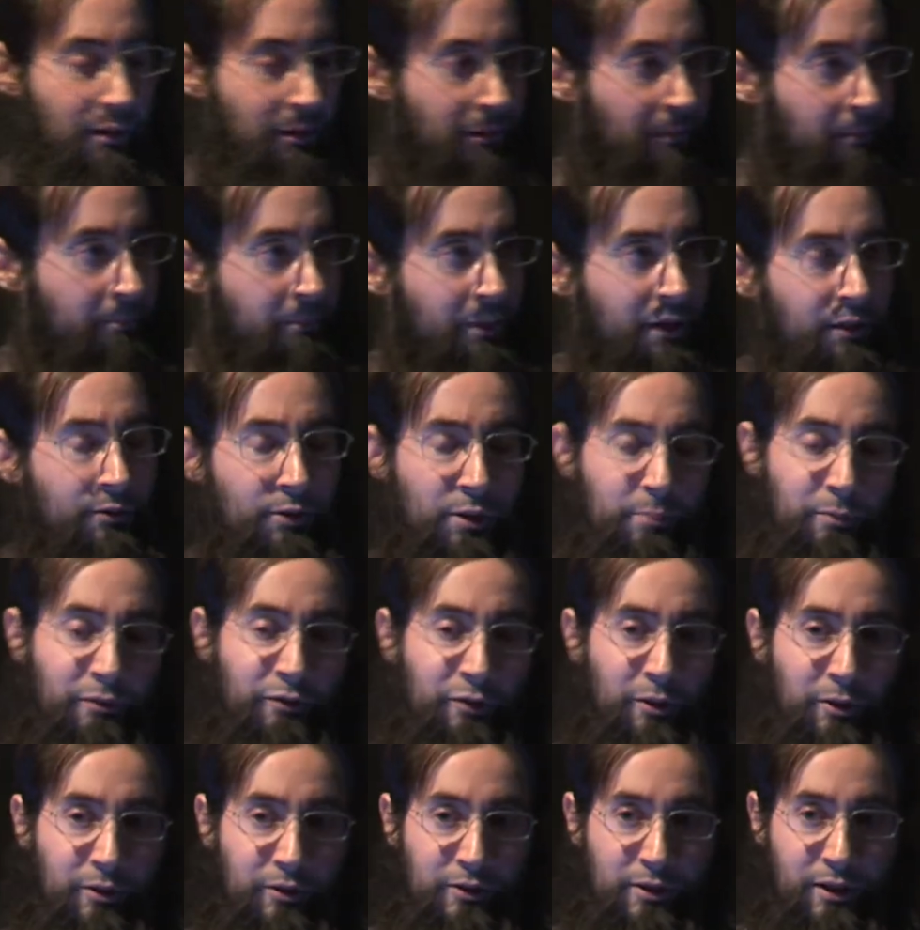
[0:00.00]
a big group of
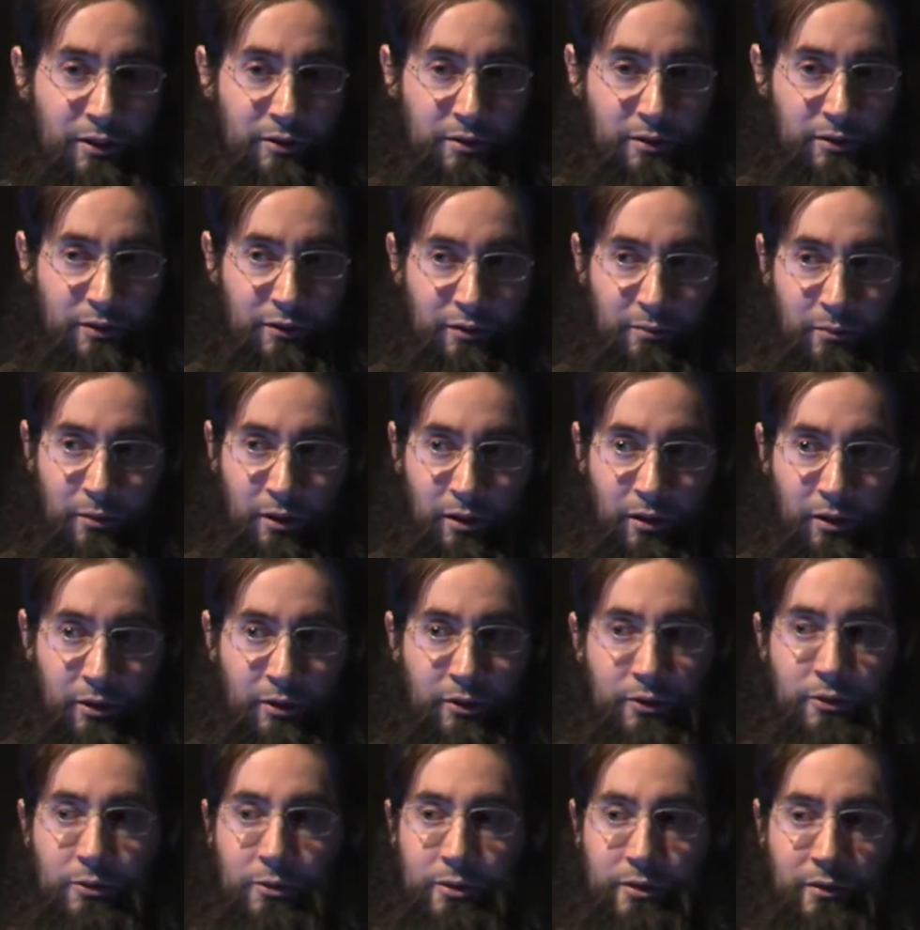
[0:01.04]
focus testers from
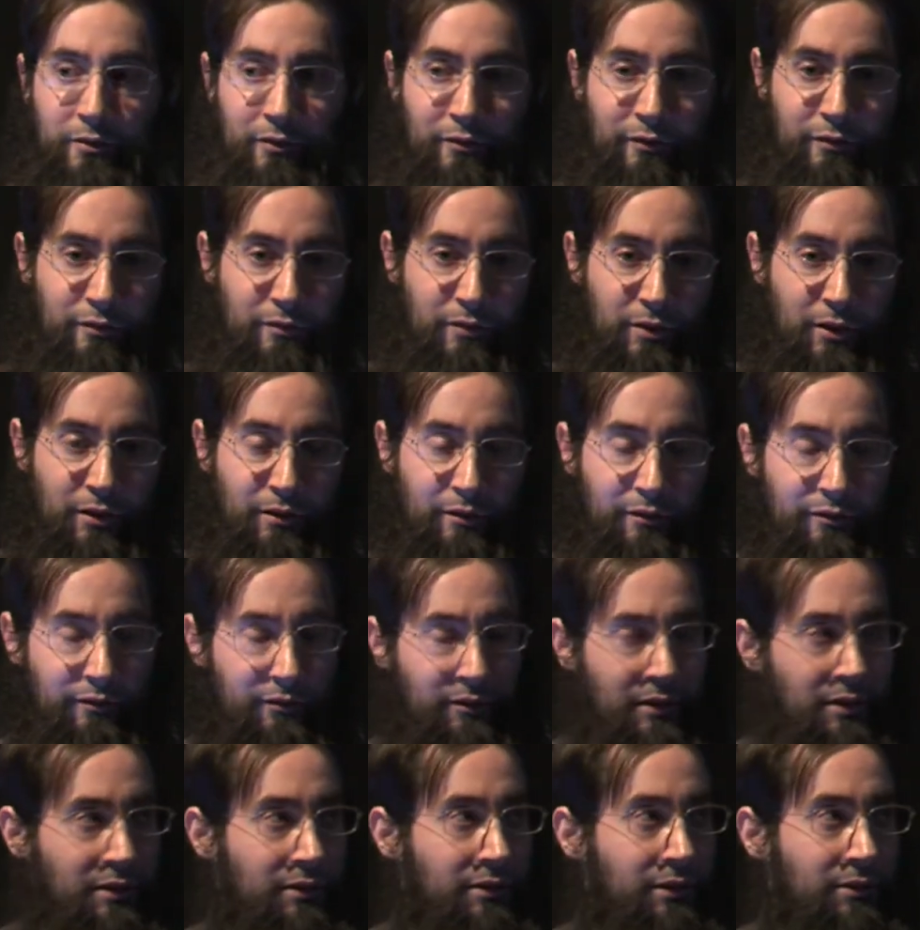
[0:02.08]
all sorts of
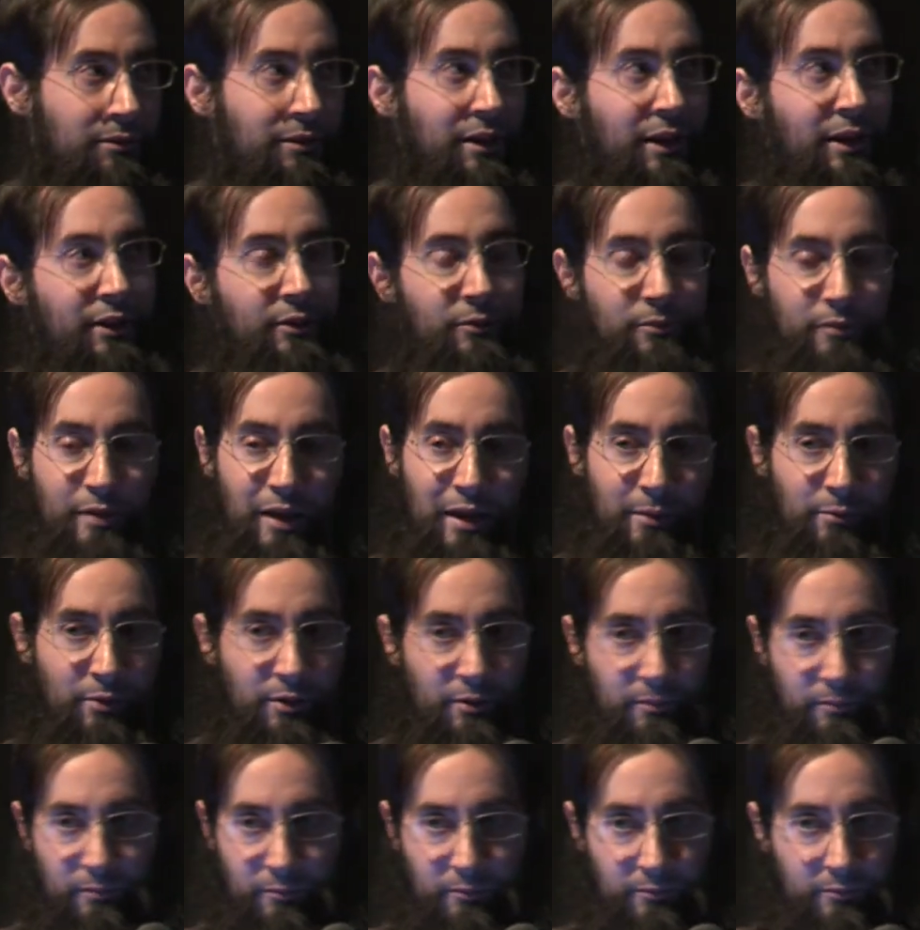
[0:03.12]
casual
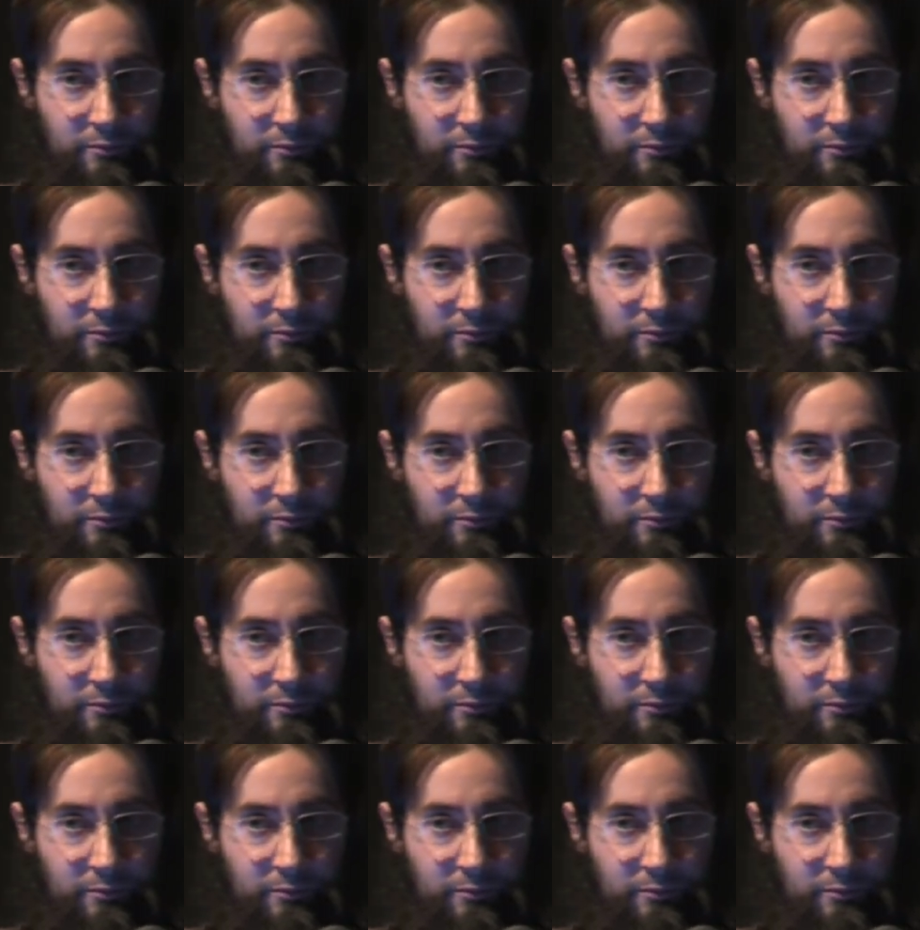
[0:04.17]
gamer